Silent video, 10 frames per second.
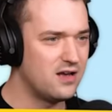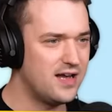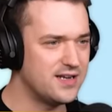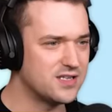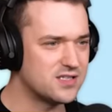
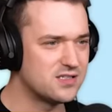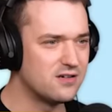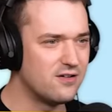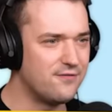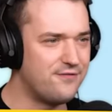That is
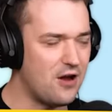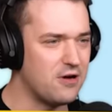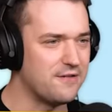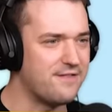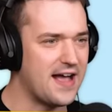
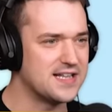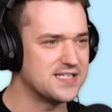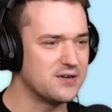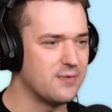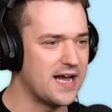very
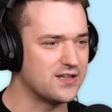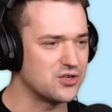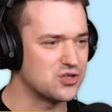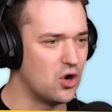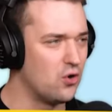fancy. Wait, the
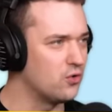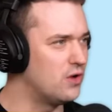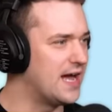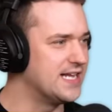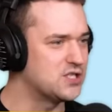total.
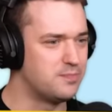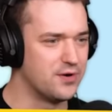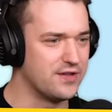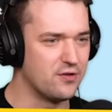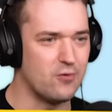I need to put
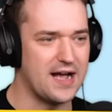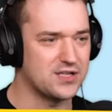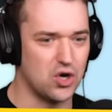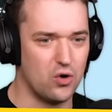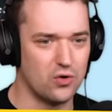in the right
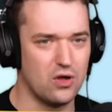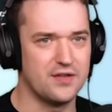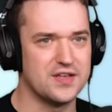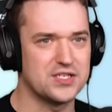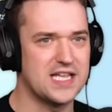total or
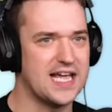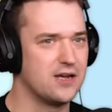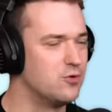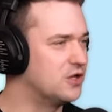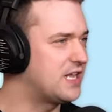this lady will